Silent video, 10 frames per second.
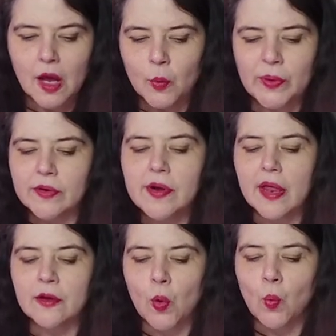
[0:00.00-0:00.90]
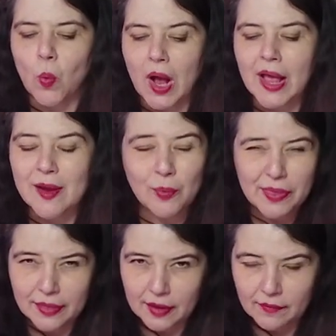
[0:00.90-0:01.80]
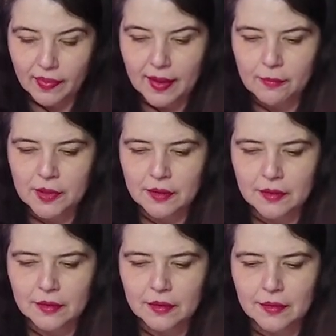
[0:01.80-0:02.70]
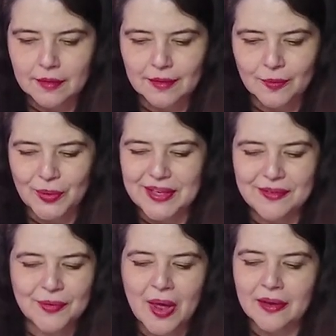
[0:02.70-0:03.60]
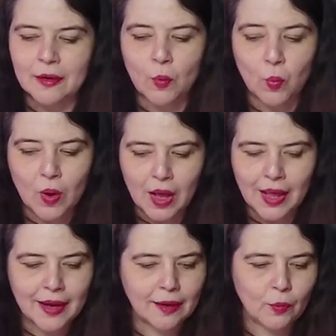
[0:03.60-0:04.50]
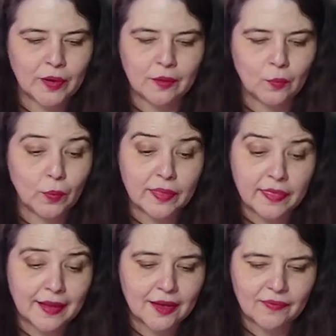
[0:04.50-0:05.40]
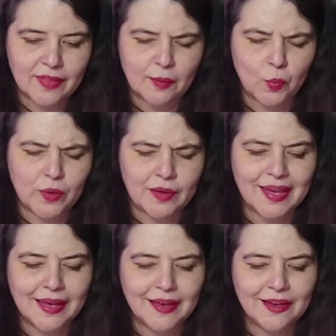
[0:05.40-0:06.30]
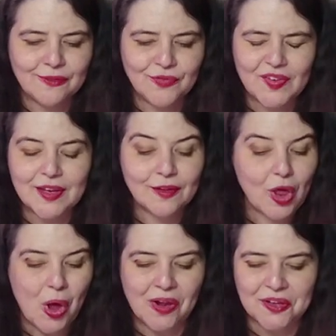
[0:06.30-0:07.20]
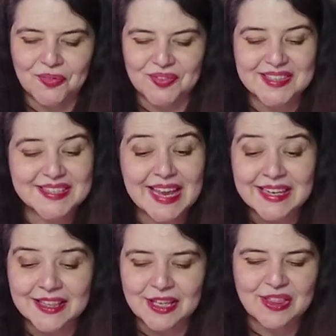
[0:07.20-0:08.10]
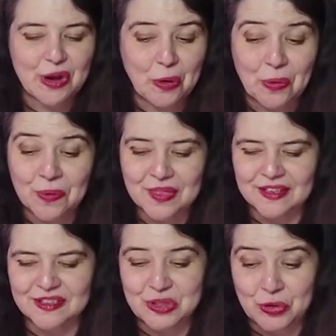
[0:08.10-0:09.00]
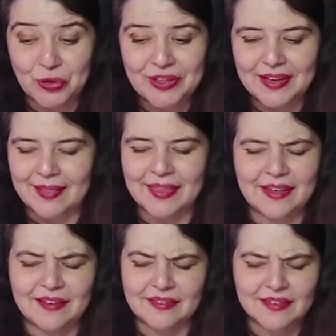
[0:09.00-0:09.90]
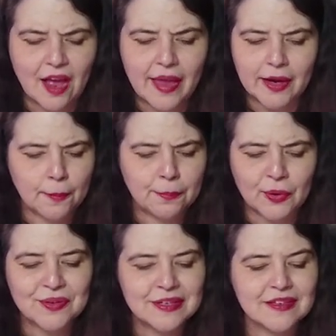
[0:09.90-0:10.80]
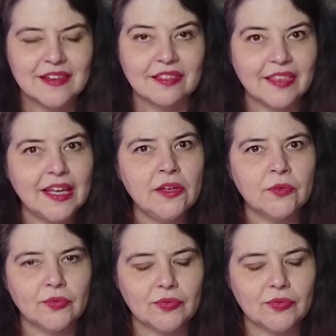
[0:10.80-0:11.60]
We do not know why we think of them. We do not know why, when we think of them, we feel all of a sudden that the earth is good and that it is not a burden to live.